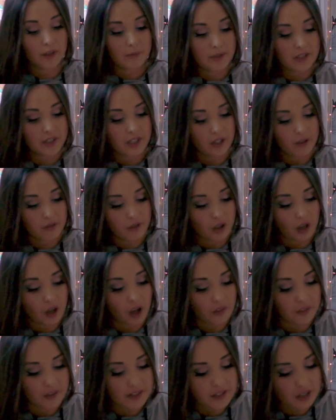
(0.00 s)
the material
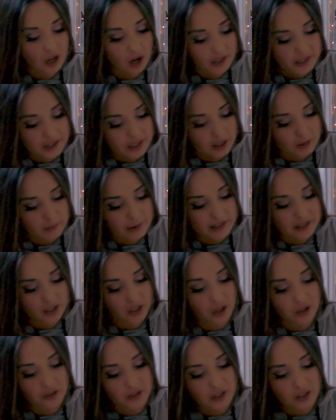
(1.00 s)
on this item. It's a
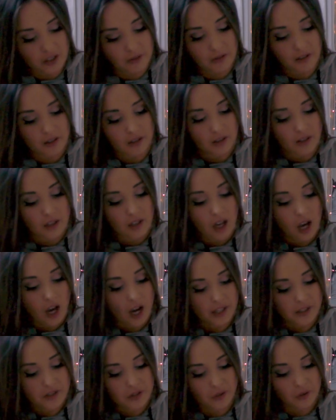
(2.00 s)
cotton. I
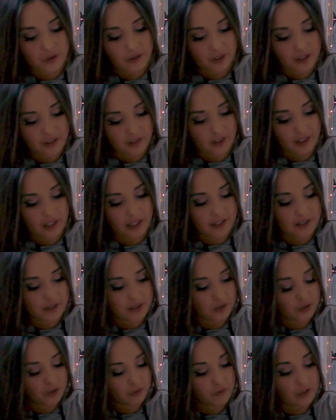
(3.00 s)
do think that it's
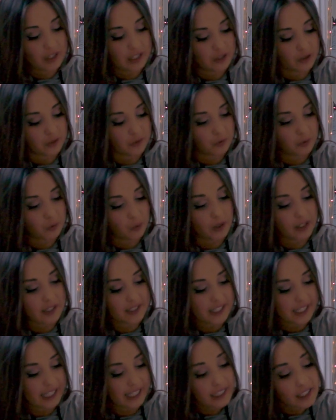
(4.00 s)
really good
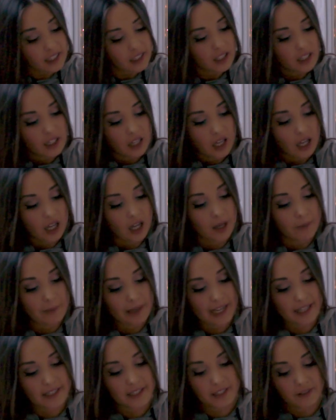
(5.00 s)
quality. It
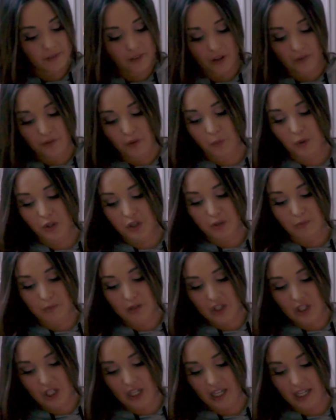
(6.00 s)
has survived the washing
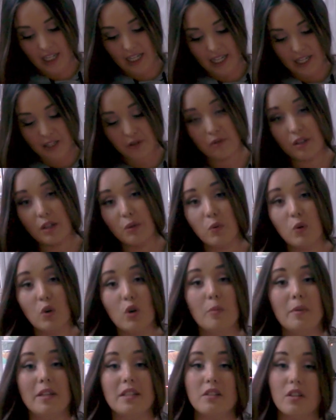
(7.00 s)
machine. It is really warm.
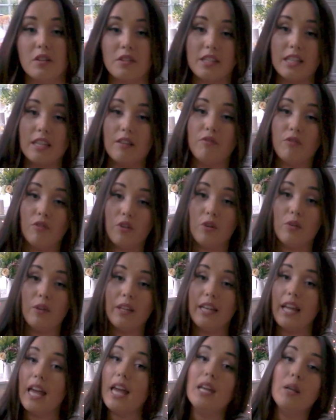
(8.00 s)
It's not see-through in
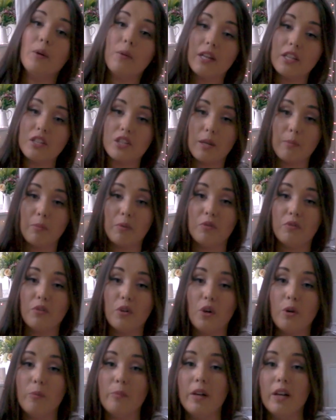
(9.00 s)
any way, shape or
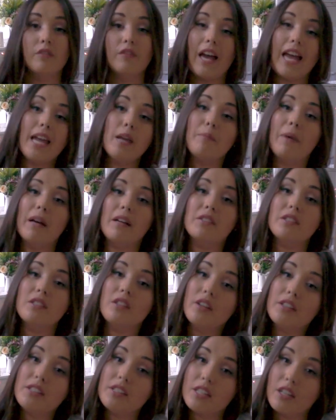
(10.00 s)
form. For
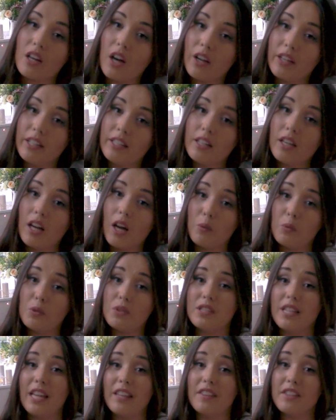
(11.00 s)
£8.99, I would
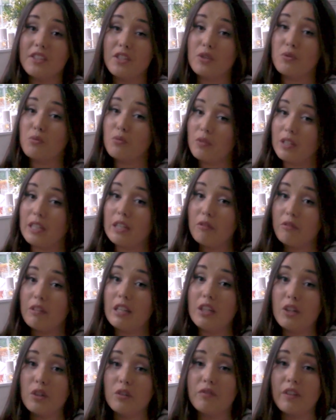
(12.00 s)
say this is really, really
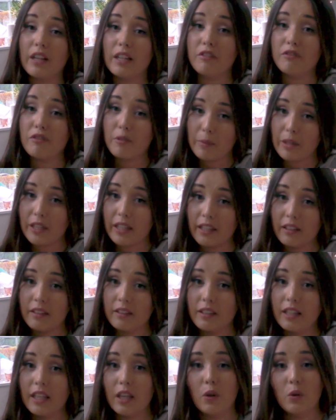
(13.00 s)
good value for money.
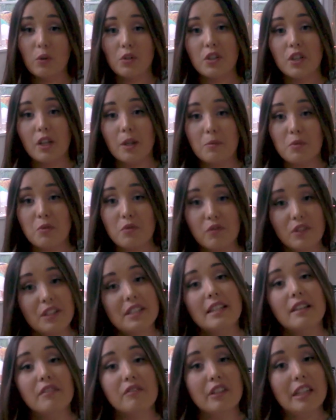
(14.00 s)
It also comes with free
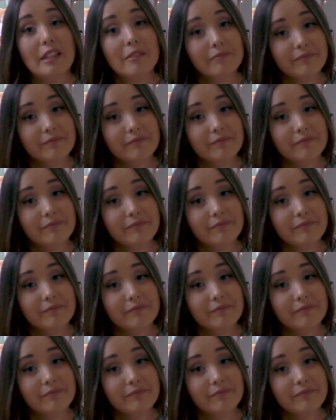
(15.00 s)
delivery.